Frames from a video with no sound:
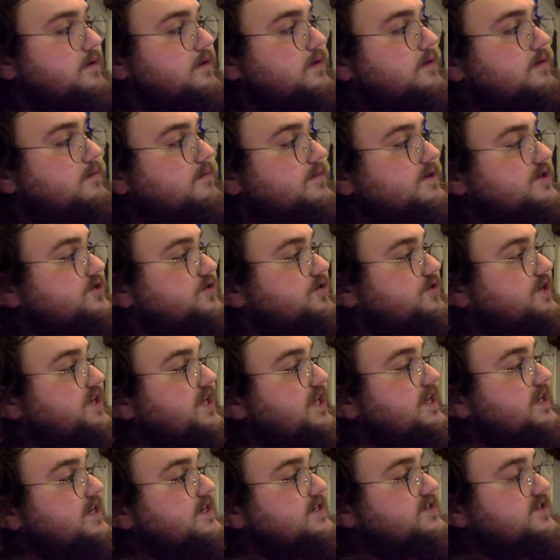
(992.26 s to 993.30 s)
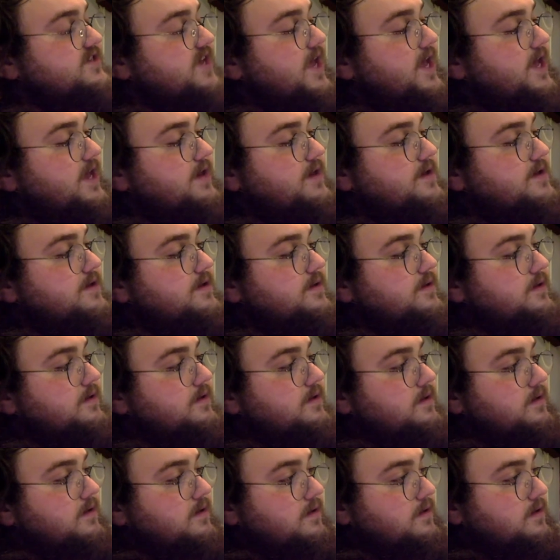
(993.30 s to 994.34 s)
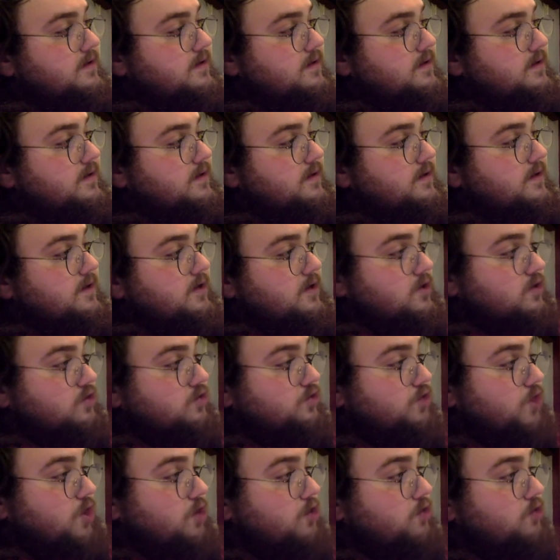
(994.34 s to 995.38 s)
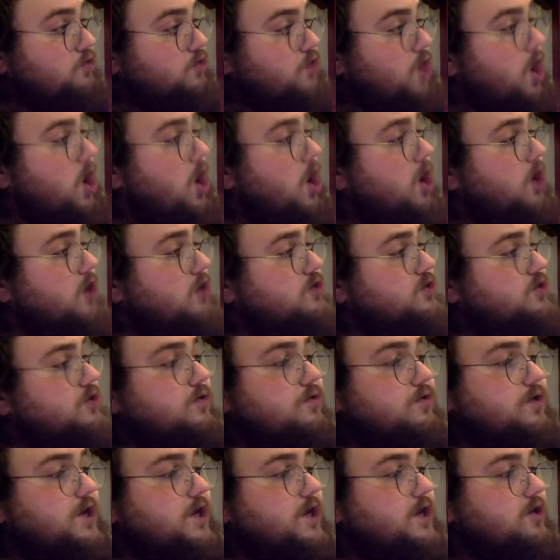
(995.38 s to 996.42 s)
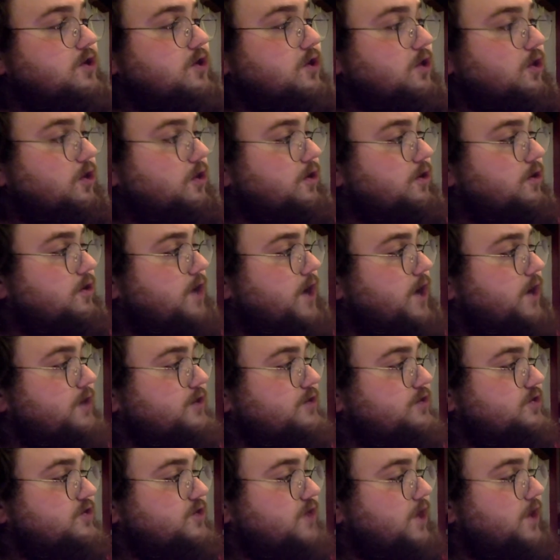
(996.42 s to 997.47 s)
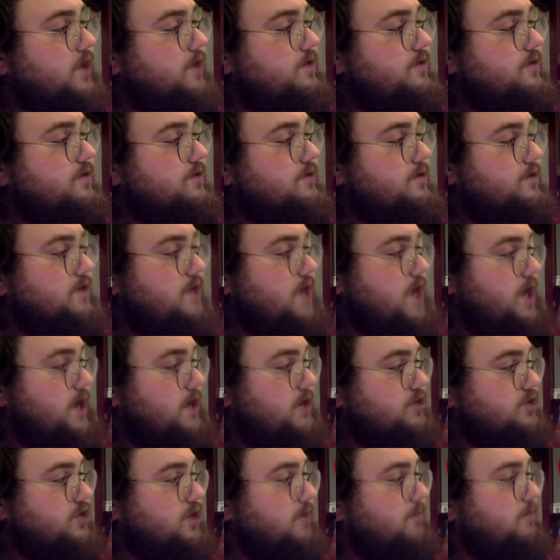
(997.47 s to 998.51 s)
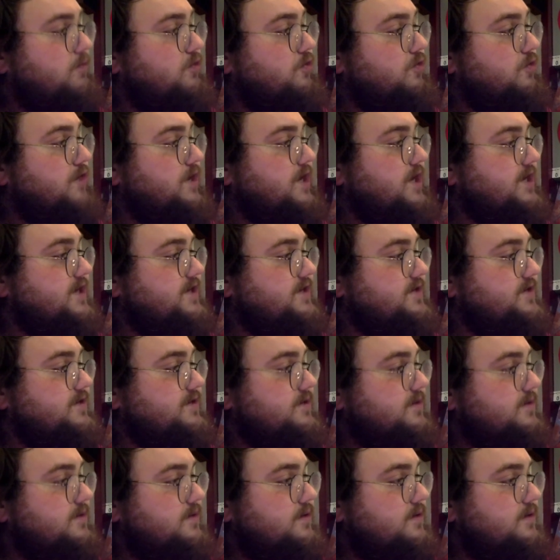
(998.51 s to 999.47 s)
Mr. Keene said, "There are dogs who need to learn how to sit and how to jump creeks."